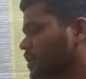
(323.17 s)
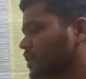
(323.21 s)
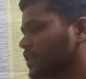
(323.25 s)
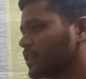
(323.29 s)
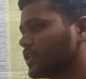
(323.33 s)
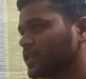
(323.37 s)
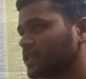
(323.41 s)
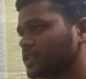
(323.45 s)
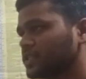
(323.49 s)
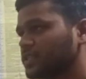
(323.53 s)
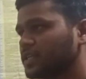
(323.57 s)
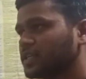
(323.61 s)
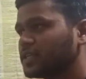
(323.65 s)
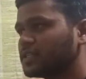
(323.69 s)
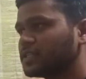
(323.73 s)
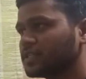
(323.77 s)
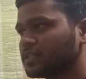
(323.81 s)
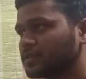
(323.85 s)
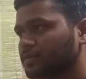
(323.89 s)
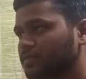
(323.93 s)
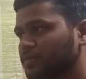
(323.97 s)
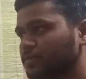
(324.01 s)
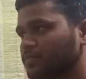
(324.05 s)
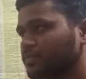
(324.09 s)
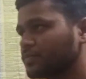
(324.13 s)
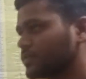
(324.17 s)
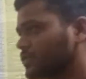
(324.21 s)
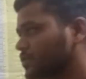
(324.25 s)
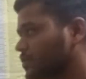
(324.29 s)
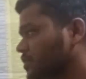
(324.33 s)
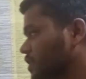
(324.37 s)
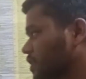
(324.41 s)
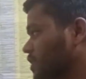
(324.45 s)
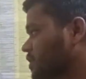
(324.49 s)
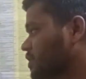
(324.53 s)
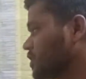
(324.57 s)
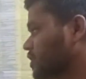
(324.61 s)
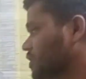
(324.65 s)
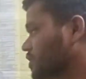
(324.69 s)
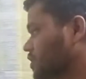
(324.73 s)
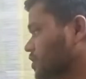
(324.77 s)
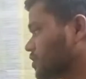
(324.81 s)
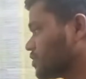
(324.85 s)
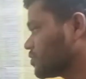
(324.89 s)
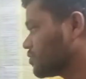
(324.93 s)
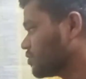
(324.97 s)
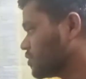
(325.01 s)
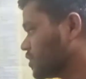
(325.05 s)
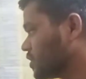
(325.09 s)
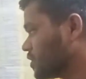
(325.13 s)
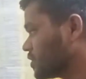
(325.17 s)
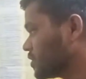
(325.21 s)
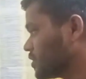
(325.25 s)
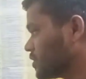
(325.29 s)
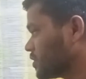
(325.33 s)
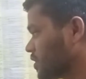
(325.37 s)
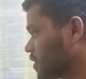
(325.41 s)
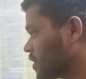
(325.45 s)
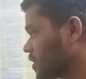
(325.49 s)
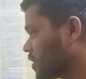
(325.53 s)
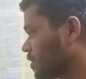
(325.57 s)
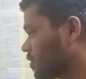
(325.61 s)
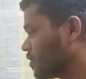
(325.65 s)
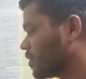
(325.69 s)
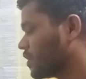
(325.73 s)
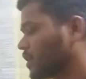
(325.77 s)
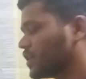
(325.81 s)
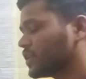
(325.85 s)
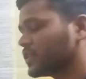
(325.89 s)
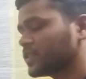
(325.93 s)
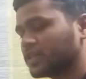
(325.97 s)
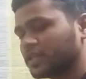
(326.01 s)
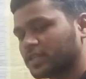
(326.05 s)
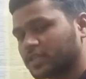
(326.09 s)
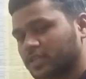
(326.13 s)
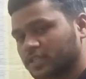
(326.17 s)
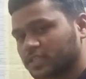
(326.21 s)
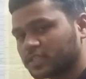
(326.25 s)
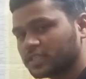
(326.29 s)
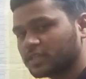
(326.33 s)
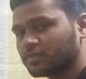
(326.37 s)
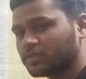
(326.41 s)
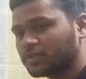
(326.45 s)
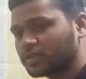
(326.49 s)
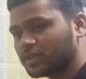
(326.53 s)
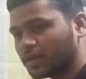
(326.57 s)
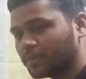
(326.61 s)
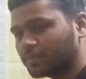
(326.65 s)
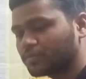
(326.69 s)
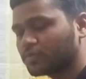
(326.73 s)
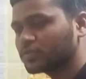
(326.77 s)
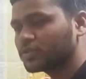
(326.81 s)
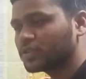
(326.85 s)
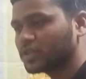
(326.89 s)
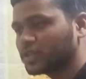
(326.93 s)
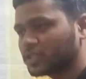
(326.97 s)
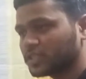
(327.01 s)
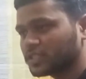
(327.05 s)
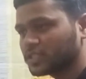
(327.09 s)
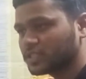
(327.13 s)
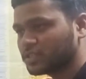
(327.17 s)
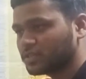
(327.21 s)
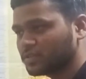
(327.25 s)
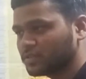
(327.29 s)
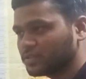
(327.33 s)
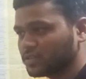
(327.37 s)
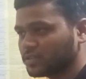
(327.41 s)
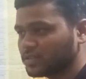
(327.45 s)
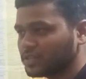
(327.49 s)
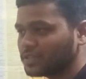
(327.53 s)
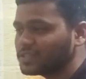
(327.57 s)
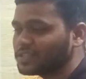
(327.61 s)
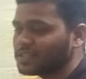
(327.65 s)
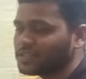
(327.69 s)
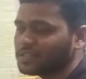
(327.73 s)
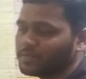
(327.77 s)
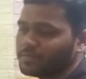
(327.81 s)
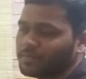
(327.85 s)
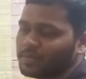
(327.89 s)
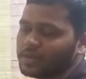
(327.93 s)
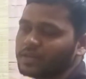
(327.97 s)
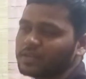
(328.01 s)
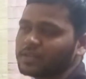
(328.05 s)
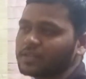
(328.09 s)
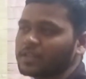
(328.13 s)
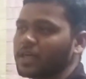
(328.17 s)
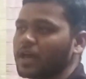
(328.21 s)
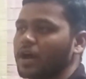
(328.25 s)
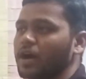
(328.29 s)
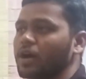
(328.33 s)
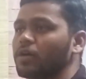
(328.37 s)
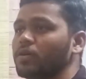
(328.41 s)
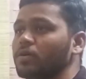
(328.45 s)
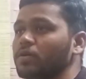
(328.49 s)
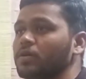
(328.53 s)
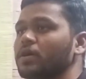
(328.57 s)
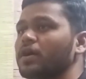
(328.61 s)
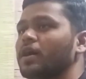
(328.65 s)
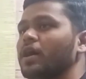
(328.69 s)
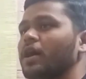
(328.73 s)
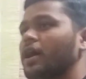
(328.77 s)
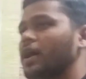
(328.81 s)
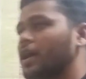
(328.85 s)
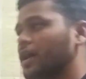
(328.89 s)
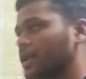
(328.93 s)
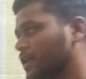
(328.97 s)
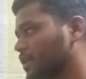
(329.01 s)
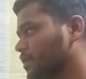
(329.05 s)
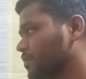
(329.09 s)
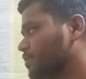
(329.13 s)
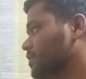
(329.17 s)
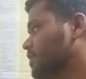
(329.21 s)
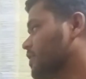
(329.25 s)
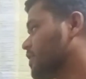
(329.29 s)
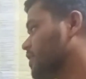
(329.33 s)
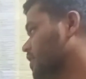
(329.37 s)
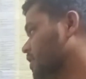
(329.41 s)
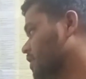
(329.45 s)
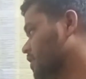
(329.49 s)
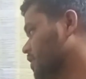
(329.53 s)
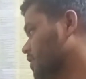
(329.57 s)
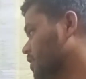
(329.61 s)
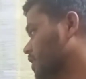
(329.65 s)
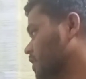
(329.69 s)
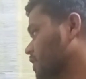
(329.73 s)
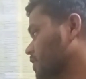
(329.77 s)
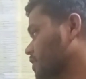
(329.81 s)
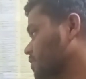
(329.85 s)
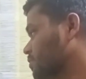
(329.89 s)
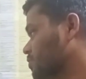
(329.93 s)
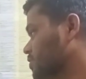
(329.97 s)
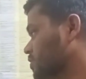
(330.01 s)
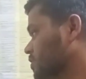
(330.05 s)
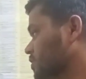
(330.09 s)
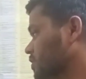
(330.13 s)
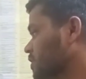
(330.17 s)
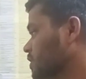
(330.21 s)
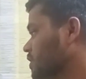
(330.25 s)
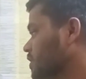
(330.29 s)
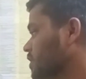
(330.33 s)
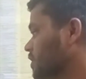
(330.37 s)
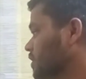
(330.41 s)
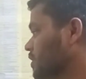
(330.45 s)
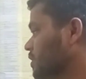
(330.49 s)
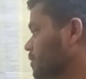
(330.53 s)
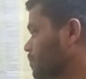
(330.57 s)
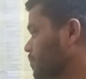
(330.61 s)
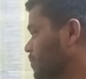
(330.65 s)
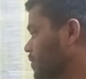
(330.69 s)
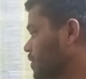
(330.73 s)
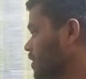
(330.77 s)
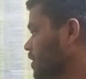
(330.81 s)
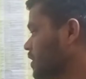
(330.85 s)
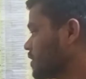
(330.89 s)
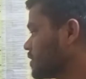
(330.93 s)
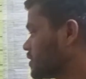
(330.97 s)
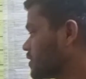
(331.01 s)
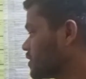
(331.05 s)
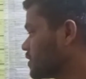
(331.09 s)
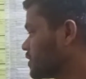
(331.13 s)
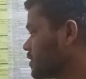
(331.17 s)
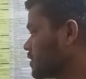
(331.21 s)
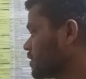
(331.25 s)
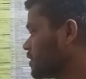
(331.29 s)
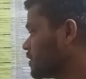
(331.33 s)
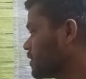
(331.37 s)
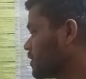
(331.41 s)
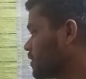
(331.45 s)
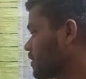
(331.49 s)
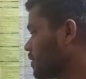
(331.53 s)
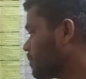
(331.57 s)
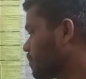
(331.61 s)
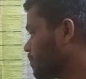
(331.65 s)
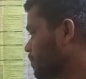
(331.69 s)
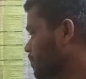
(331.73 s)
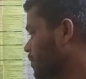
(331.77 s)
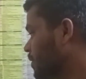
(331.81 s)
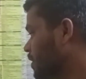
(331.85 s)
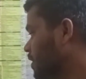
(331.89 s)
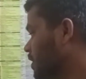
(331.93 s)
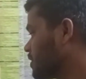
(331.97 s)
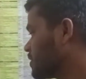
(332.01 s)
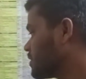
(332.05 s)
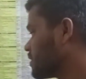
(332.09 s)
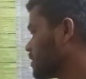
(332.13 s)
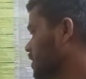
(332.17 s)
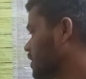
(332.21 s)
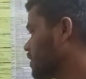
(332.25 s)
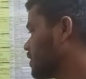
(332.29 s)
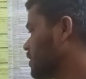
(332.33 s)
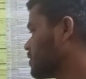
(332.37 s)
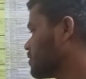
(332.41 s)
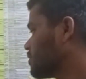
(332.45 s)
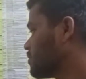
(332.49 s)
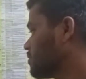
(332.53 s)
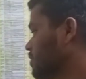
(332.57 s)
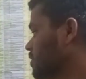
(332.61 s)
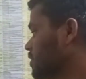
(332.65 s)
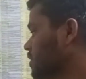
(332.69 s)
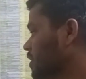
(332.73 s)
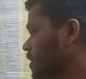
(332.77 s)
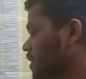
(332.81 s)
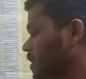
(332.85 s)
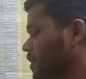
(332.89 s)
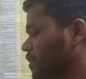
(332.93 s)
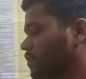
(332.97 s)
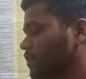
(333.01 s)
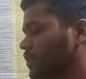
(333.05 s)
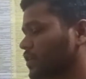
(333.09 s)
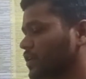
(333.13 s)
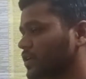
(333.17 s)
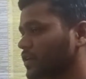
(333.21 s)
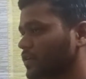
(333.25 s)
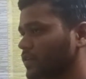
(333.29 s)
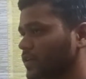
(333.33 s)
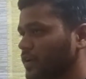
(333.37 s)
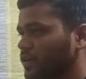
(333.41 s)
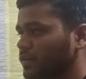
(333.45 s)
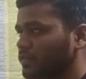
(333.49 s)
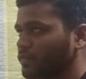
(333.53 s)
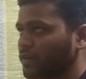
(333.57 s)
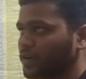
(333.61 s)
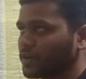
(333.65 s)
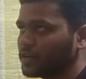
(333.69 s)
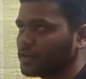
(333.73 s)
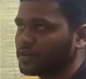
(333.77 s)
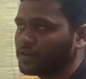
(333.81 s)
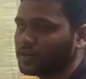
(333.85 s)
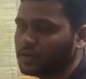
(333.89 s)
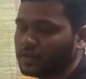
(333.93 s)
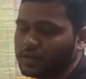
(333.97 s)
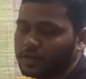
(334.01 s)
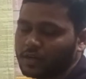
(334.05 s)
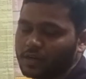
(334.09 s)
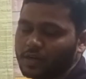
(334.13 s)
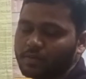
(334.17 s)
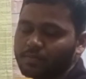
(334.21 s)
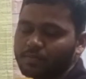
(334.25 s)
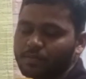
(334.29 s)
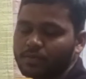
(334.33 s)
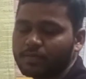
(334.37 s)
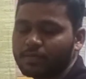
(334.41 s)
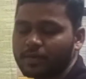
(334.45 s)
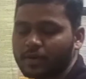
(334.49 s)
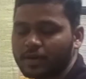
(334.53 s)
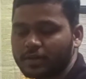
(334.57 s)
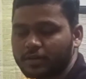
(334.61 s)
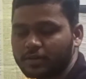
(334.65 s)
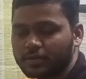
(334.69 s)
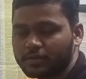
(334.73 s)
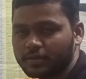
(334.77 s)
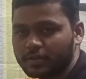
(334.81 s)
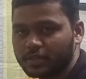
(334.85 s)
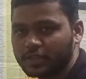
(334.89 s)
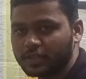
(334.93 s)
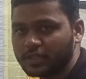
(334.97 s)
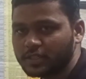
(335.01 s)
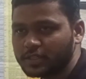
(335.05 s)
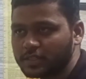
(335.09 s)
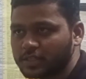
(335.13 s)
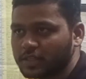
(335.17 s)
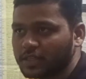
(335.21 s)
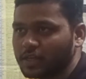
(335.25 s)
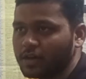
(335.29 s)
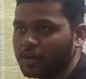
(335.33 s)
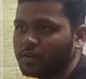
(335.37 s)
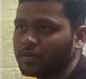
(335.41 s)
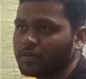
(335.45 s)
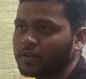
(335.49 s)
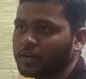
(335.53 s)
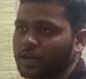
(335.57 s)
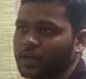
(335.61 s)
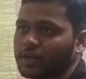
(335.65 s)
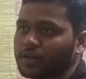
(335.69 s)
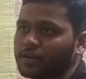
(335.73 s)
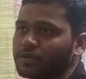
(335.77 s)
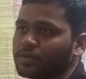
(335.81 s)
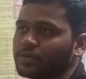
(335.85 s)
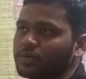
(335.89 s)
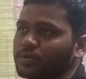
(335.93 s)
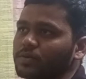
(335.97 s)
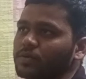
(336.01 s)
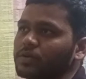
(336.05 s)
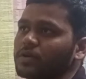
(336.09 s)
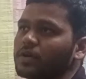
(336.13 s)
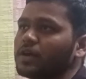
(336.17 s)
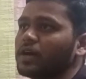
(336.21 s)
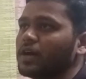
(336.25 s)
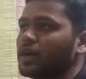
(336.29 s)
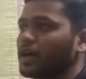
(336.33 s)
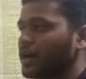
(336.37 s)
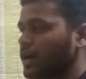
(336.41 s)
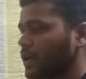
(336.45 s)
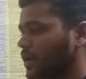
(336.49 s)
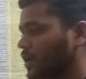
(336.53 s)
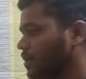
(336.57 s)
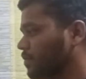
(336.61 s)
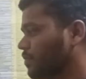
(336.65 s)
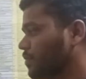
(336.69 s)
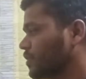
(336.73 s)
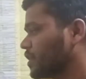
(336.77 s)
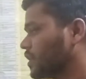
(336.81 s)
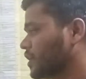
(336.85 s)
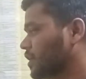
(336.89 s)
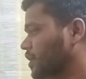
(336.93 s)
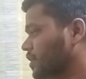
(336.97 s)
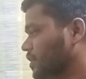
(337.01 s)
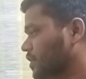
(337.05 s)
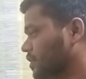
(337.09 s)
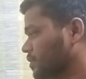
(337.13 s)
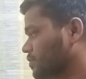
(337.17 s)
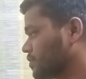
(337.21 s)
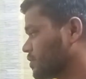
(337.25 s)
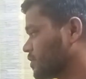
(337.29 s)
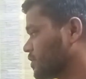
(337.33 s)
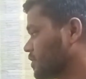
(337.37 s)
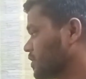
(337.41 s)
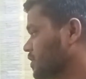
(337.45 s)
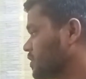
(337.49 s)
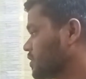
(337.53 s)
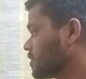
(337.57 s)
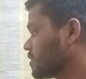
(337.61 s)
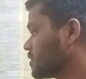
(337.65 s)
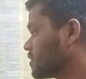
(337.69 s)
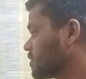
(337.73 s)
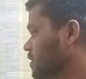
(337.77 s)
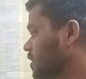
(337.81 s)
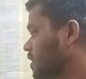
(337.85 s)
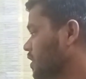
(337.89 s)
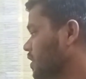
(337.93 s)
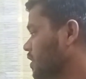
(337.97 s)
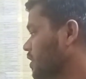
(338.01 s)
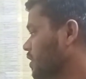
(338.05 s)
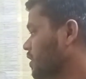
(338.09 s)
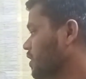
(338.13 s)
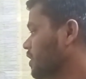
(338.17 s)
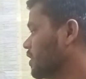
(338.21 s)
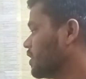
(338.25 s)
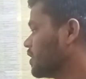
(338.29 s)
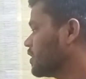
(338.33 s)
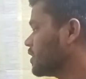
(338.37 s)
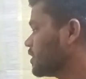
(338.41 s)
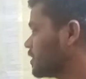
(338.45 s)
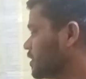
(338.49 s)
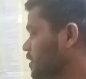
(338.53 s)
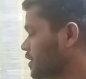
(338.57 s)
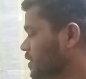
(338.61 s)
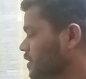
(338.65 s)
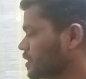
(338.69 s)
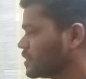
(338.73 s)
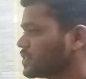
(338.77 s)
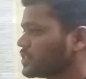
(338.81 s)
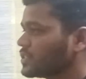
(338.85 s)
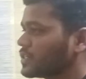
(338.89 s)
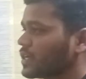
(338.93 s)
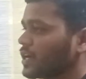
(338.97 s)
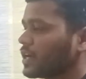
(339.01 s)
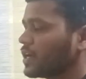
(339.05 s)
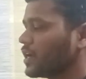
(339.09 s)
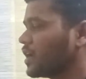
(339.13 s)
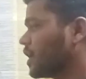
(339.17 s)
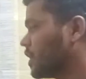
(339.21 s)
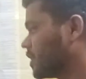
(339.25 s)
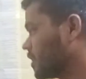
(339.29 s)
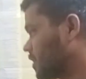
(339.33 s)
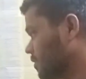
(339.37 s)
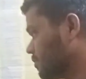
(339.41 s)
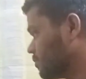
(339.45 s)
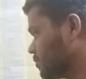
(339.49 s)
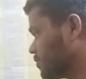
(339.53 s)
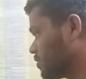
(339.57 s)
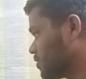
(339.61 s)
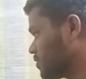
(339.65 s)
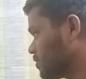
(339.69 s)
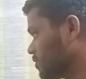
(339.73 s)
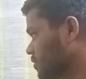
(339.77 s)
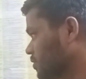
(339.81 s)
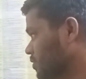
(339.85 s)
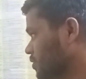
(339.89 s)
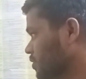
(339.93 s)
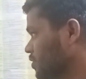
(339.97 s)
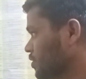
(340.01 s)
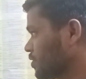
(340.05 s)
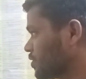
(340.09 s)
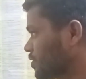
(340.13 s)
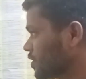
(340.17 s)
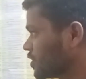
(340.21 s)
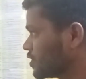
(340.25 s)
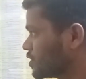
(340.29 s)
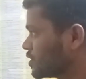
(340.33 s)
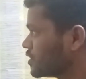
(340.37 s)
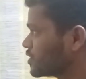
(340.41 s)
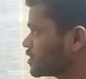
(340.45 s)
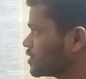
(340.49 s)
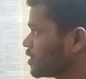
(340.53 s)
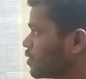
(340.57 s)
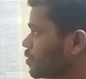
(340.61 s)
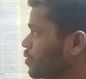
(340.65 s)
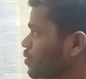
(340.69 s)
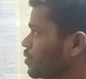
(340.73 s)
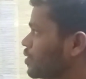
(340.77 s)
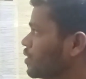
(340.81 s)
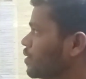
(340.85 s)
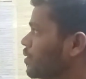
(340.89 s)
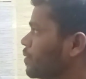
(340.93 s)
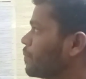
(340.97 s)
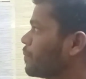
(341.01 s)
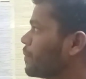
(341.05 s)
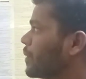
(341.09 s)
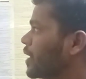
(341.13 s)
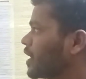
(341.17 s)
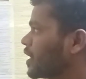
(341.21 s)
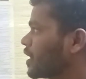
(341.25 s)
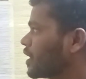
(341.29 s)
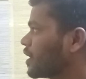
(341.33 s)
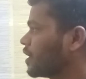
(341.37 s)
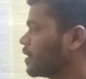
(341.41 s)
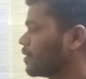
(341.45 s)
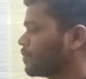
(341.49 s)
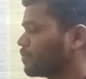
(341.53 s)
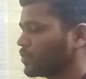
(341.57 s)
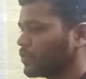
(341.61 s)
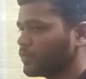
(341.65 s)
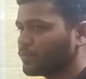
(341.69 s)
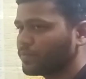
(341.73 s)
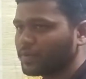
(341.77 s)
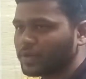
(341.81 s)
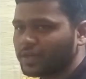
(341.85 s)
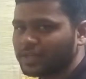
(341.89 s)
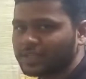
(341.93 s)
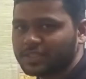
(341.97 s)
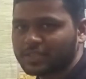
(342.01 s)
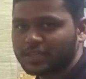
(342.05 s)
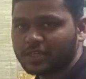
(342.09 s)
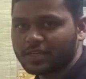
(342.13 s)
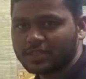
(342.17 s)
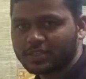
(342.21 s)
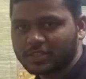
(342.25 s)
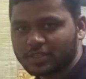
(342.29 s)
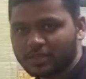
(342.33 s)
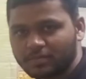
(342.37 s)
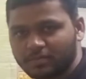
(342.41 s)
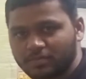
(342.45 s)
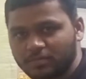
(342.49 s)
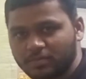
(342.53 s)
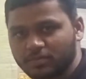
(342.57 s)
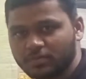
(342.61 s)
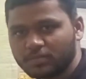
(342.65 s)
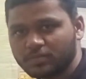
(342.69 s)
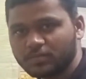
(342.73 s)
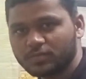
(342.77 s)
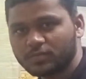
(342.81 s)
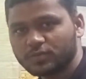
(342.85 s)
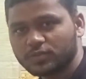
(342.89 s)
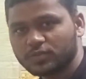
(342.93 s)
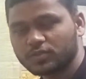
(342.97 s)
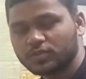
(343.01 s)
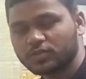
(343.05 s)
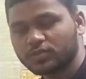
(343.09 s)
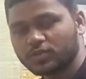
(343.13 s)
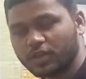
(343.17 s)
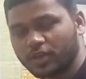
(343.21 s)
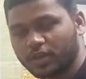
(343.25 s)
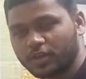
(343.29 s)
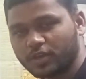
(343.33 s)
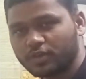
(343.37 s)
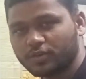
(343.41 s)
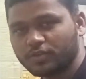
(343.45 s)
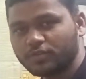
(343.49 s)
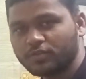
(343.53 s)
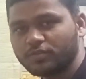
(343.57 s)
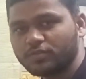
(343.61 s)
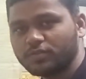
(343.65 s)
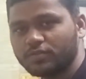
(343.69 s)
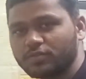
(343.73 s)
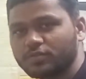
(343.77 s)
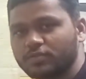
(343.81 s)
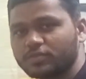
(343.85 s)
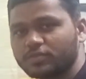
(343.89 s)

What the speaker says: The SC/ST people, SC/ST students, they can write 37 up to 37 years, but they have unlimited attempts. In the PH candidate student, they can write 40 up to 42 years. They have 9 to unlimited attempts. This is the years and attempts. This is the whole pattern of UPSC exam. So thank you.